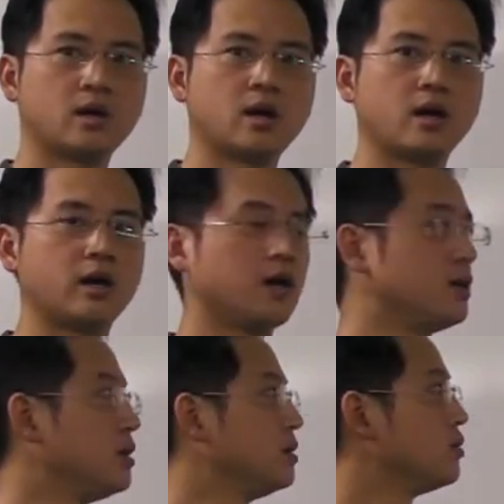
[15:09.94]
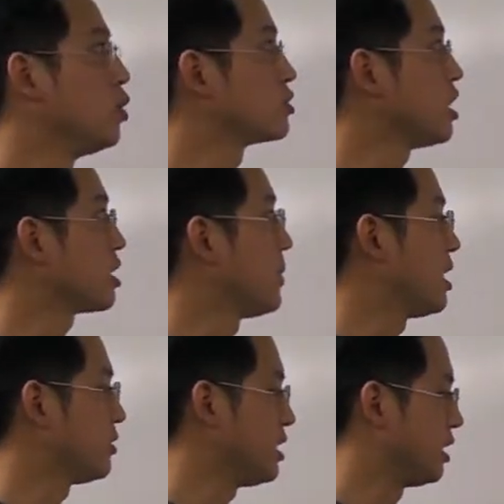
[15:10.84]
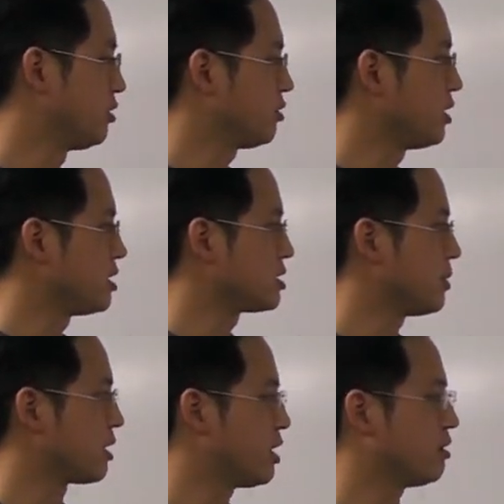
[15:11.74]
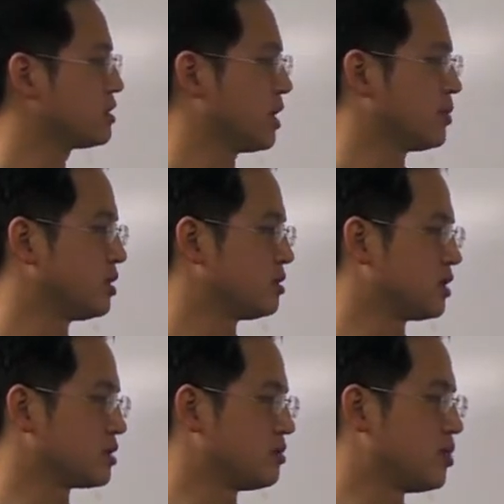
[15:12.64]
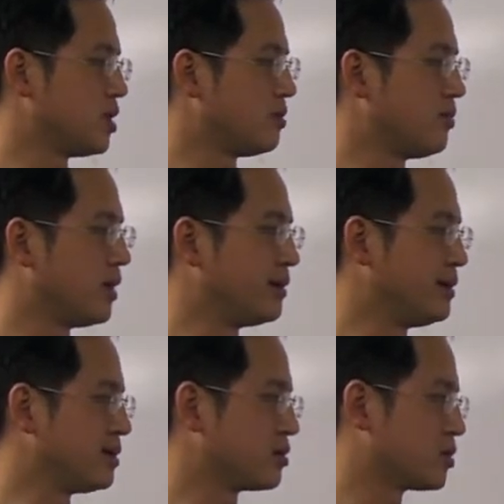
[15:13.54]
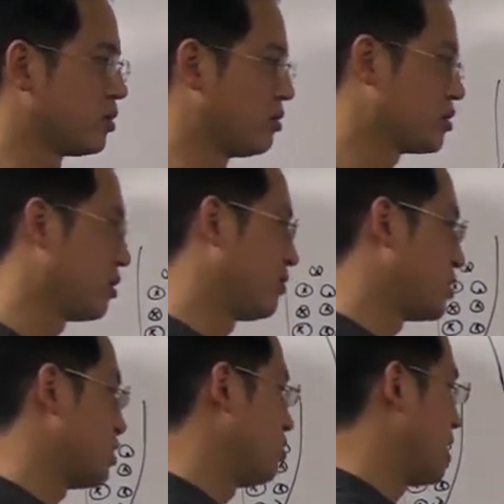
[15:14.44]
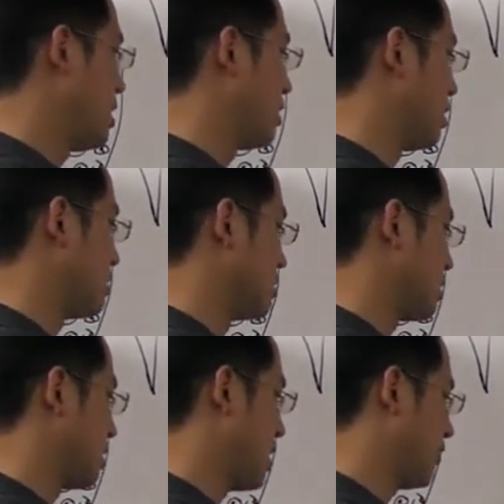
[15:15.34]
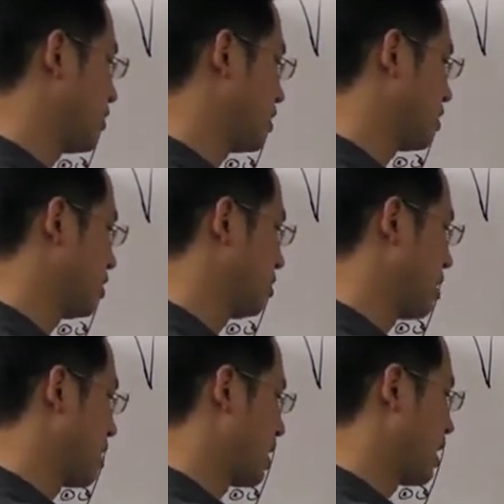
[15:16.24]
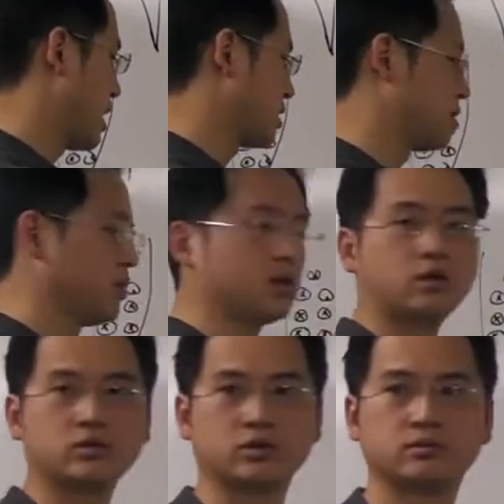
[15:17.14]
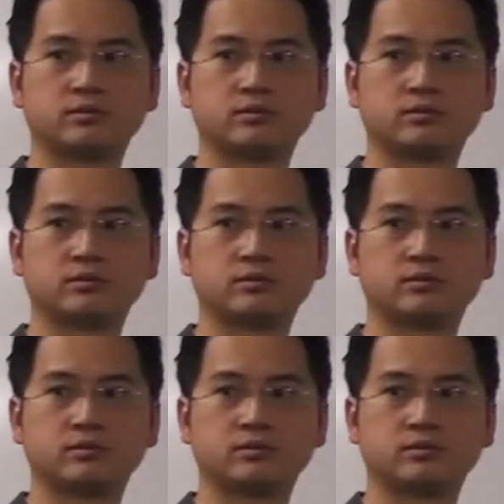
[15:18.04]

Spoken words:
And we'll talk about the other things about karyotyping in just a bit, but these are sort of the two key things. Is live tissue and it has to be cultured.